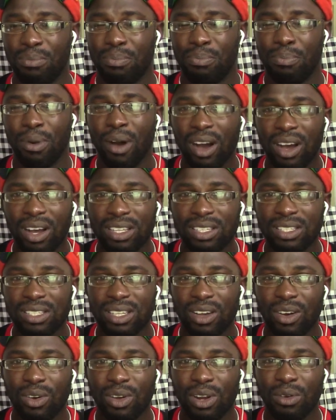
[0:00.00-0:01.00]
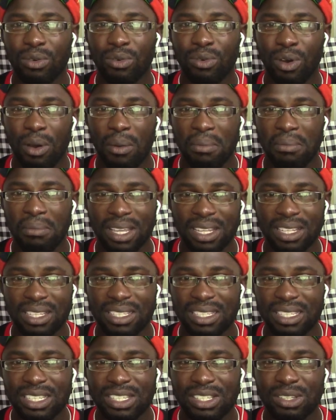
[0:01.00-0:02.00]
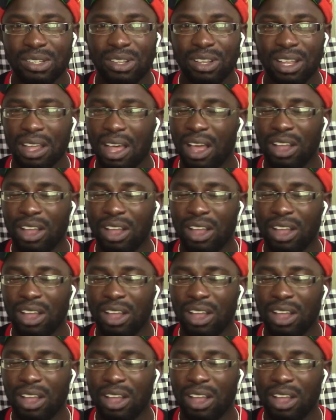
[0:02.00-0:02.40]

bugs or the raw meats. It's